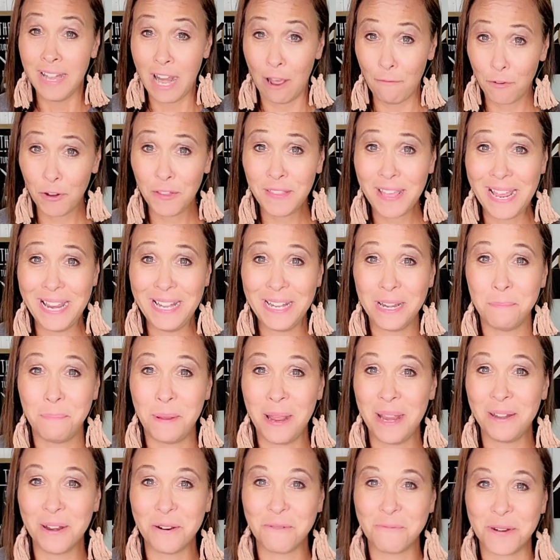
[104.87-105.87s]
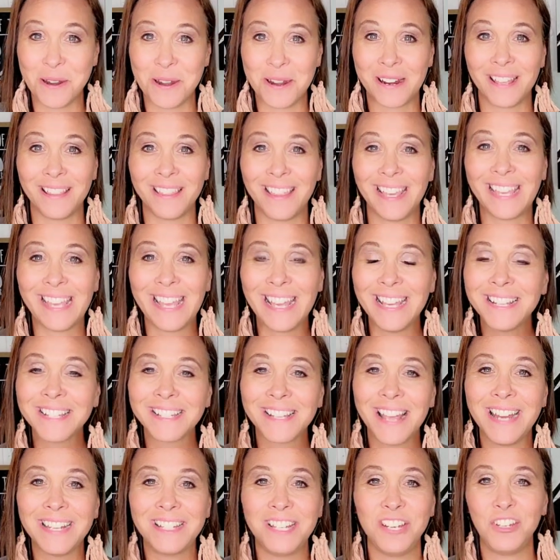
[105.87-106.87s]
Now, for the independent work, the
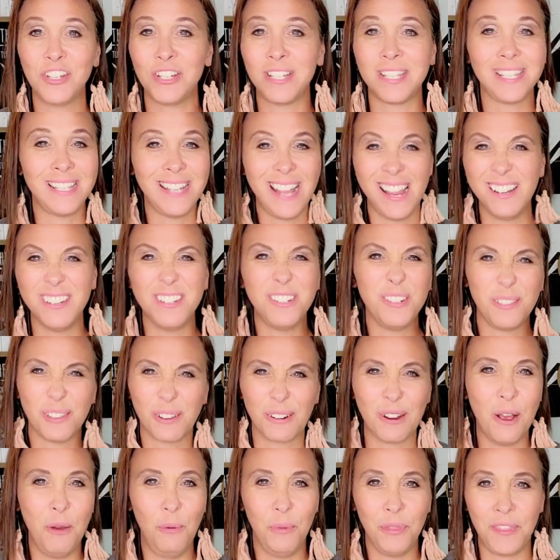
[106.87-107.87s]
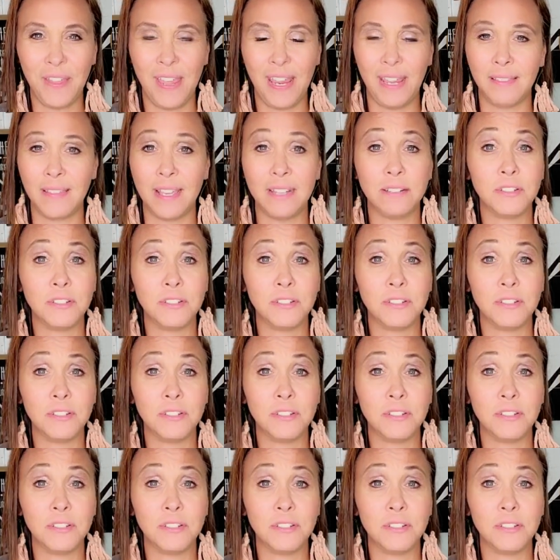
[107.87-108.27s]
kids like to just sit and do their own thing.